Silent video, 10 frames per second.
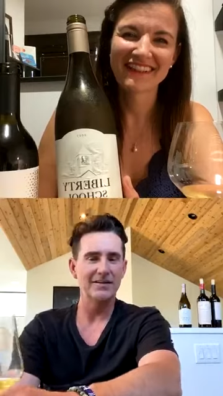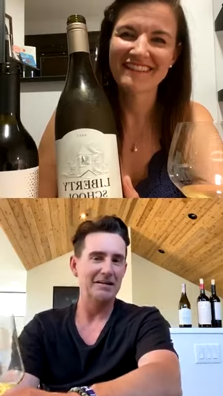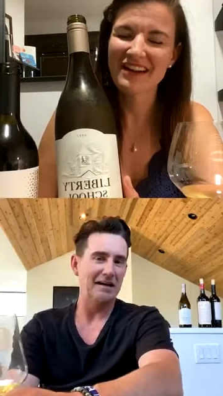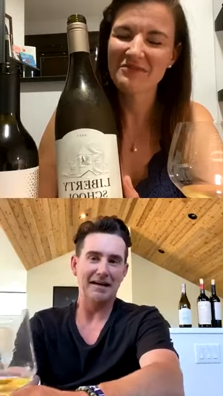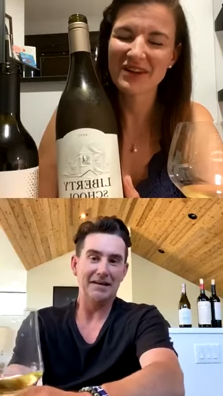
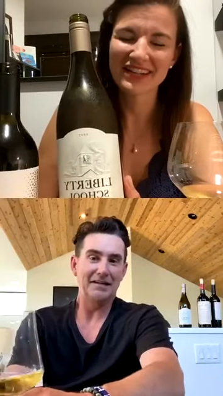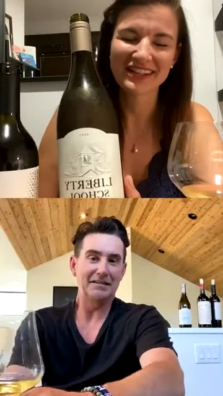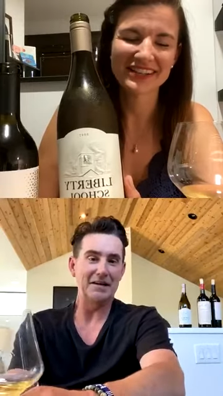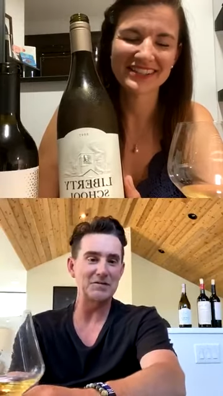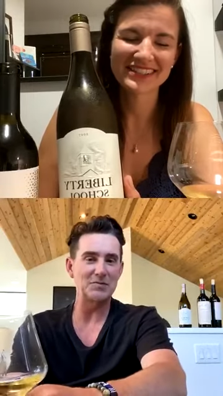Speaker 1: and
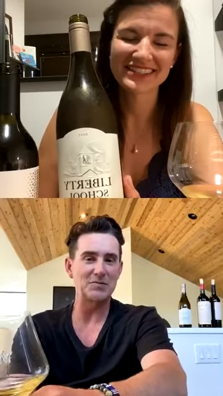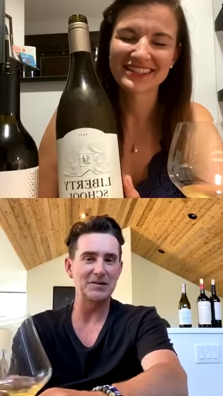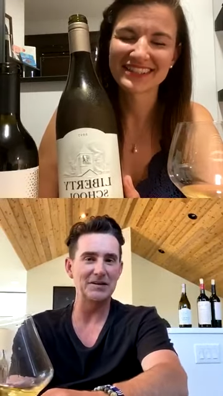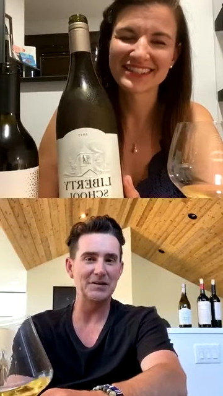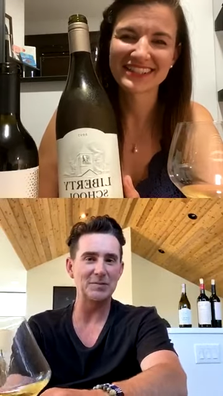that's we didn't
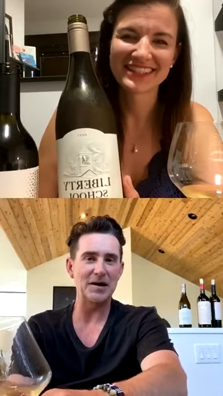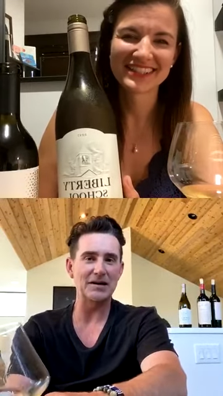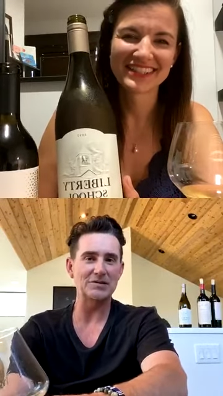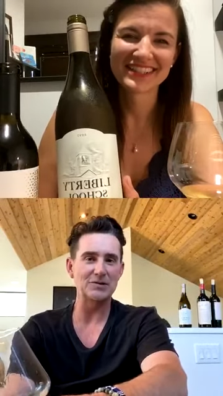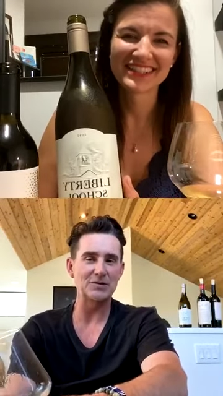look back.
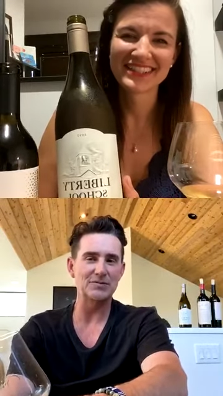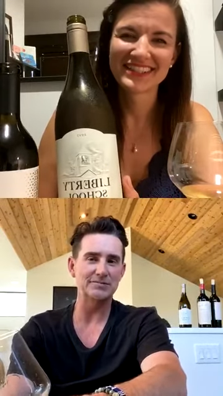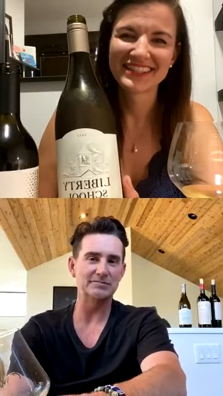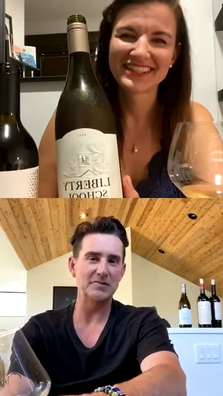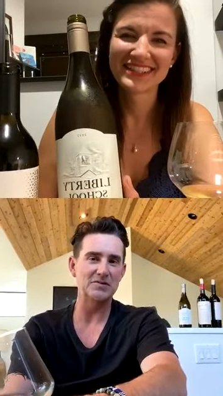So
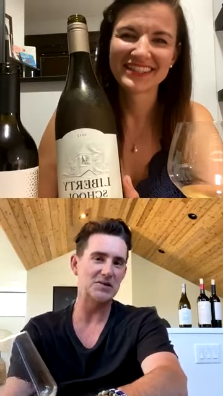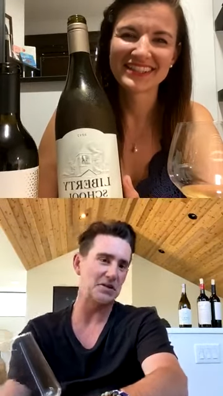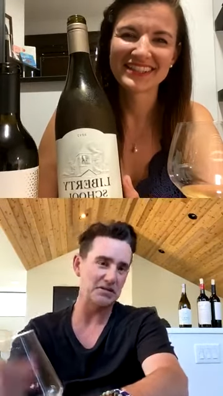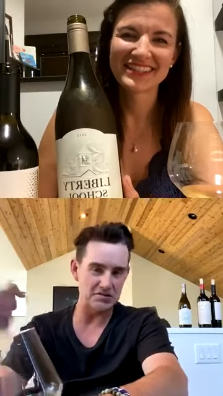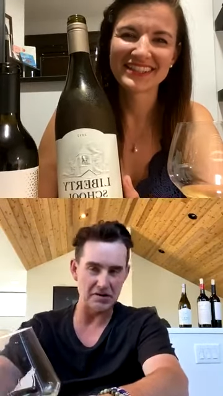then started
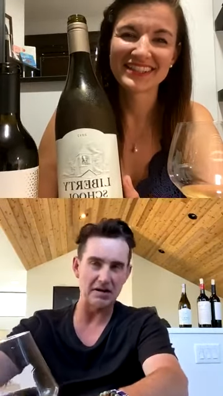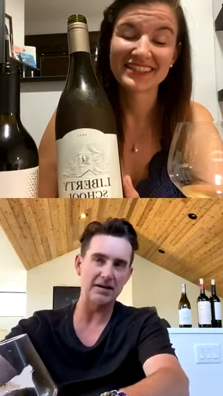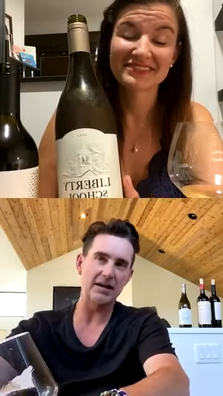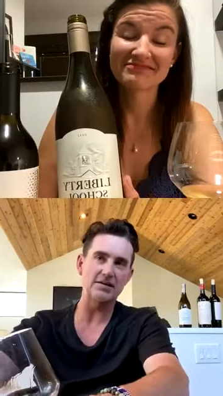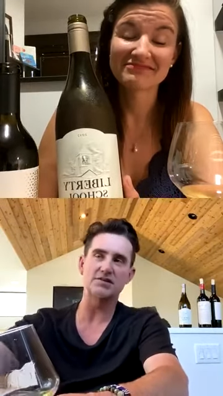Treana in
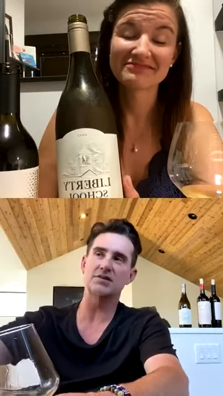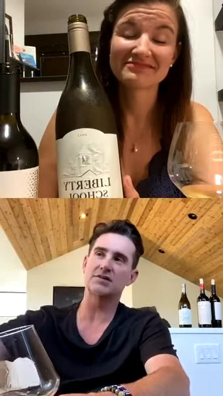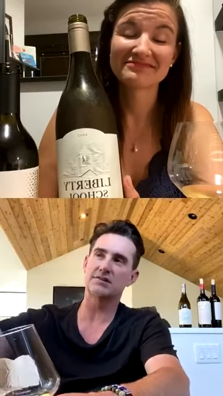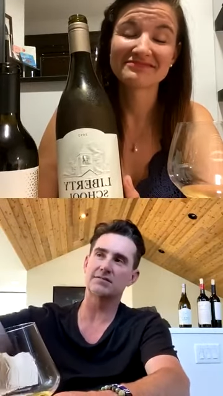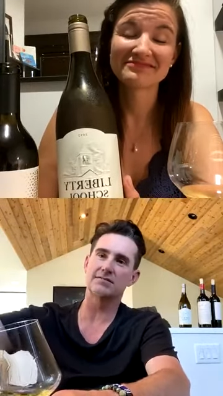'96,
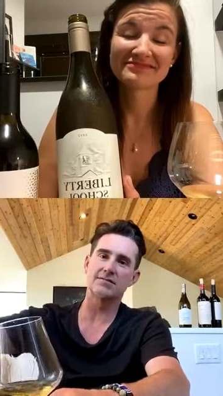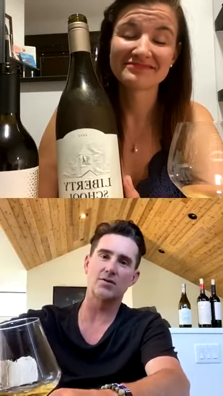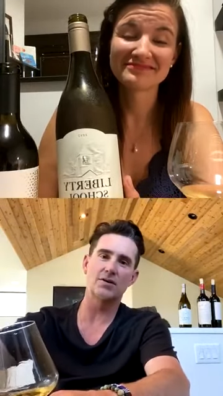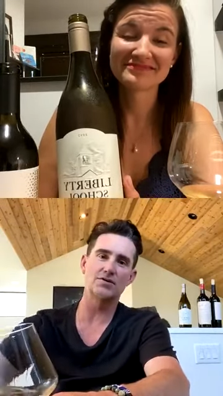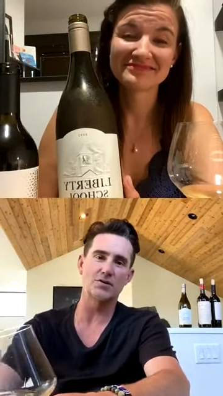and so on and
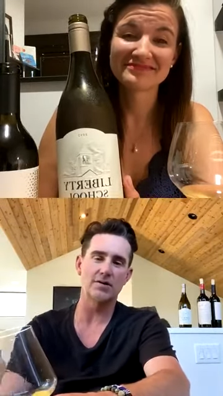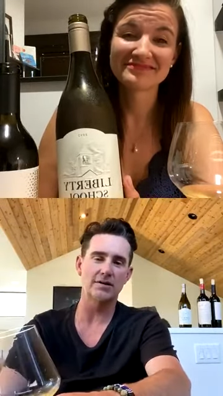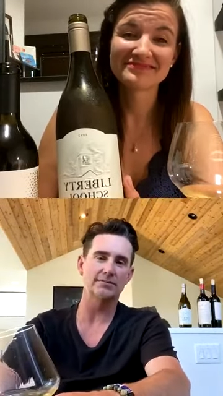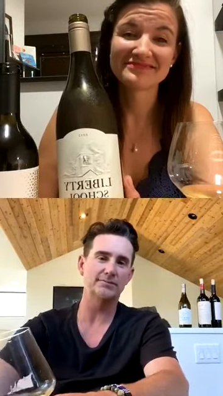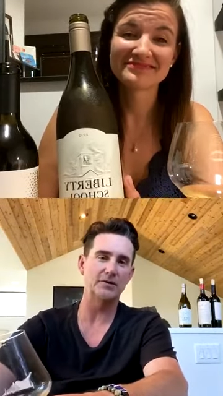so on.
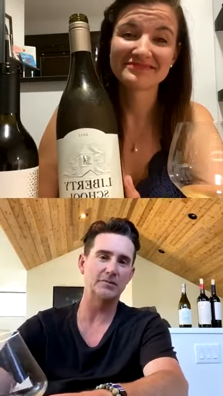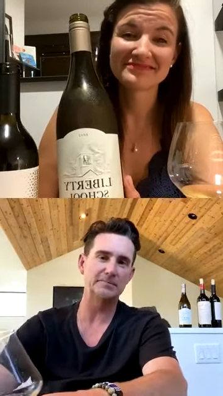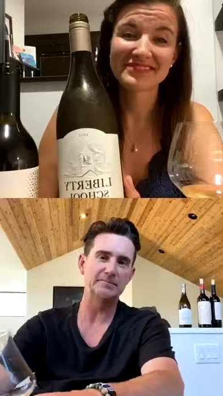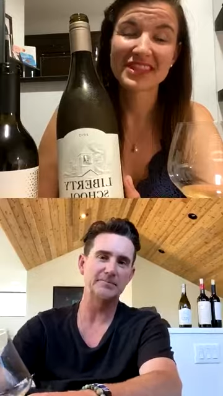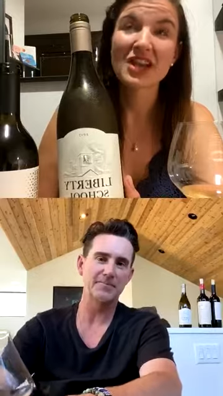So.
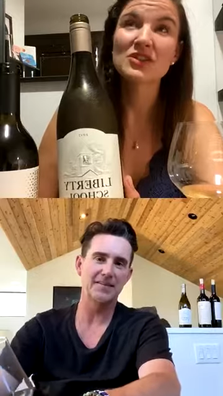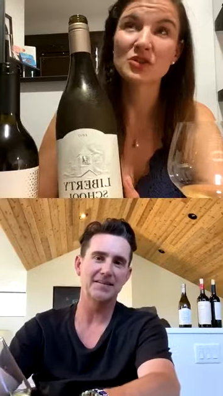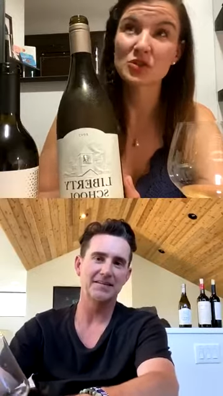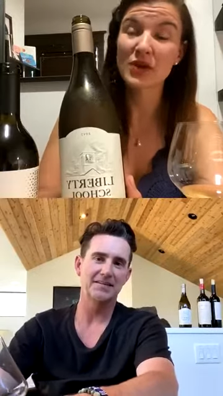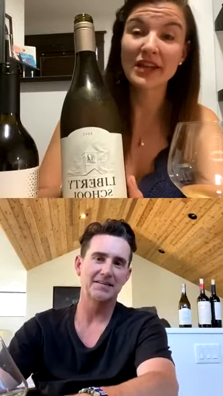
Speaker 2: So
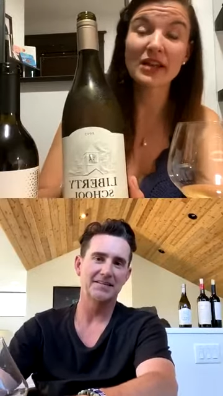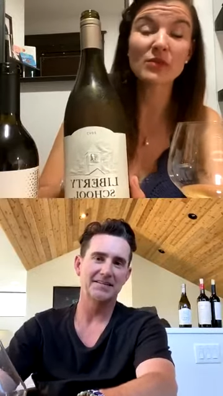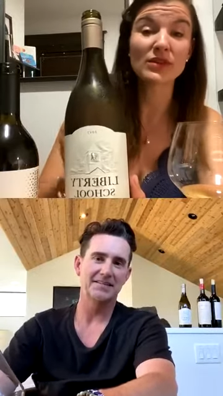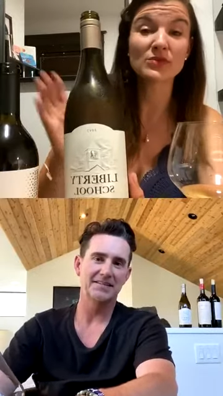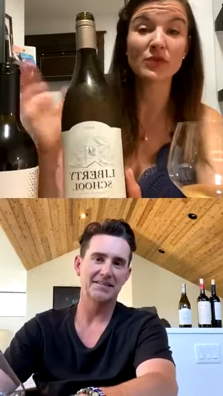Treana
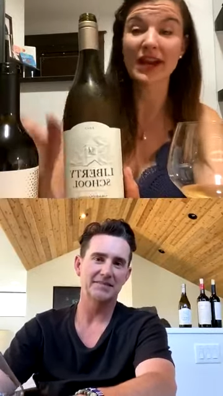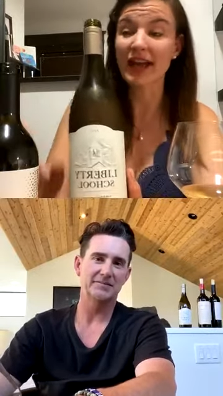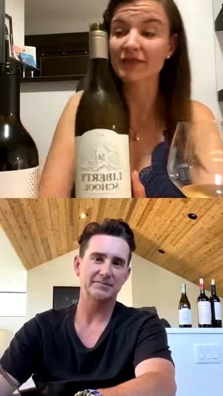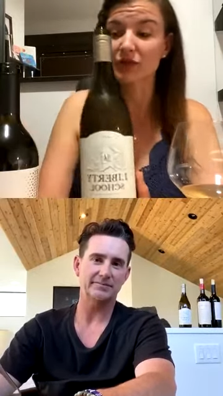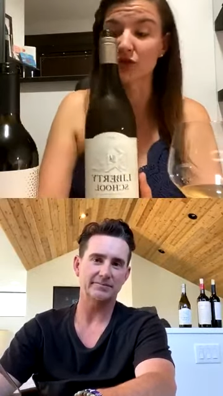was right
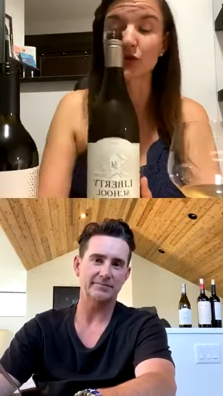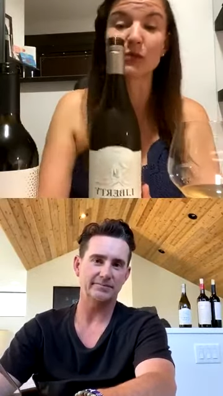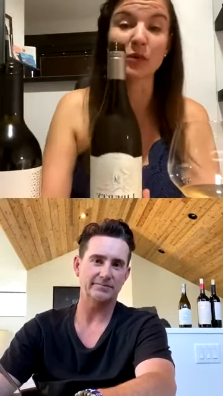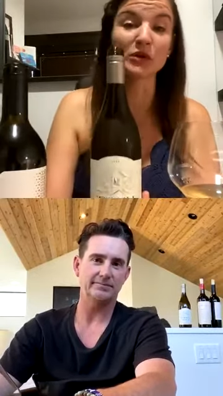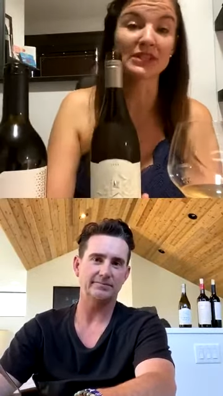after. So you
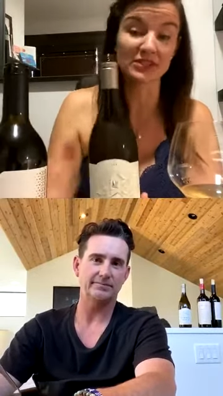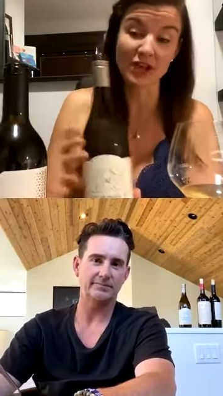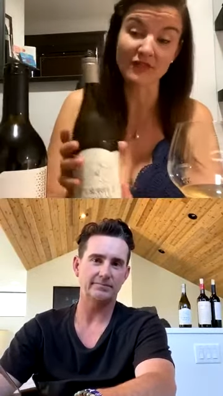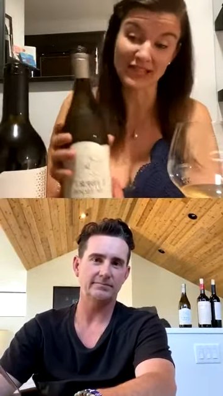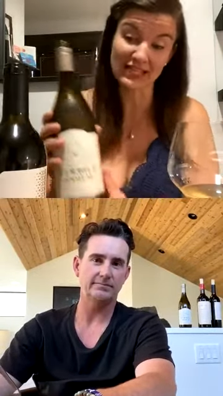pulled this off, and
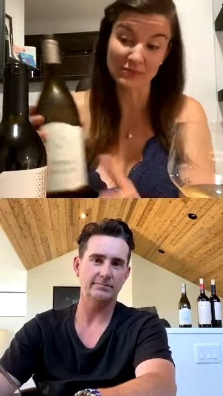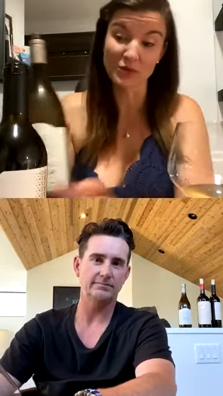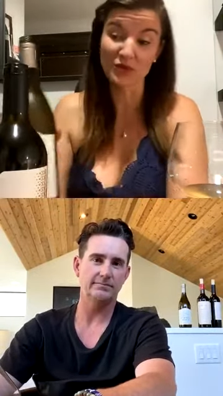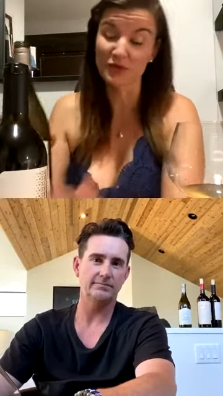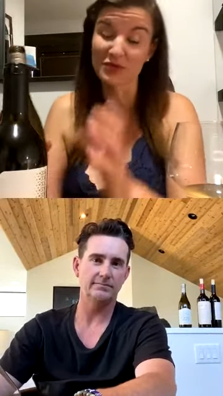let's move
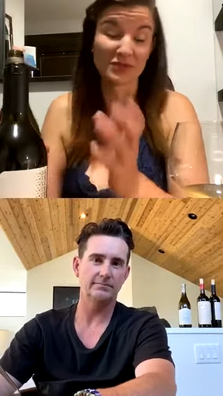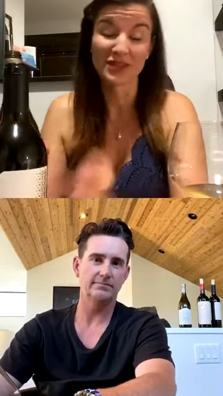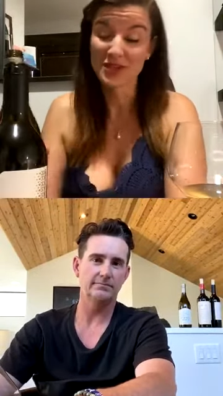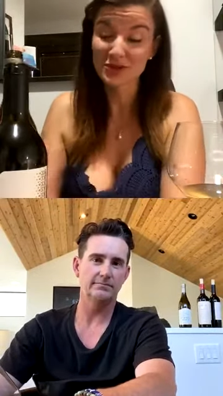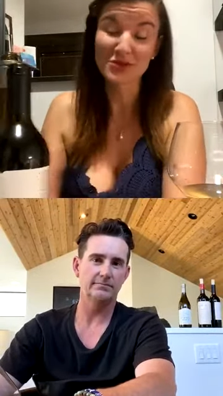to
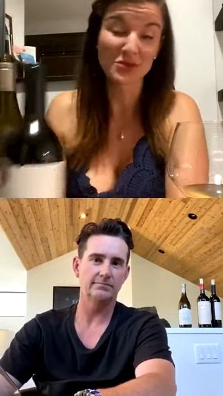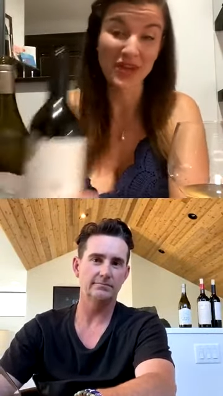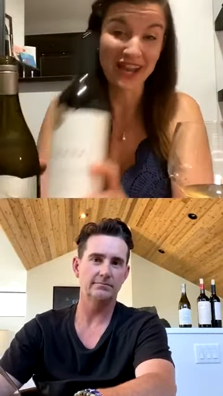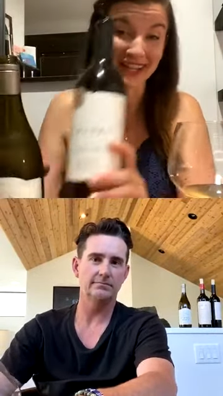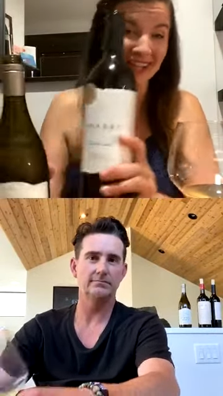to
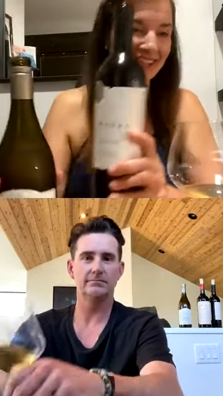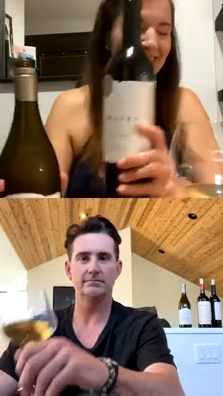Treana.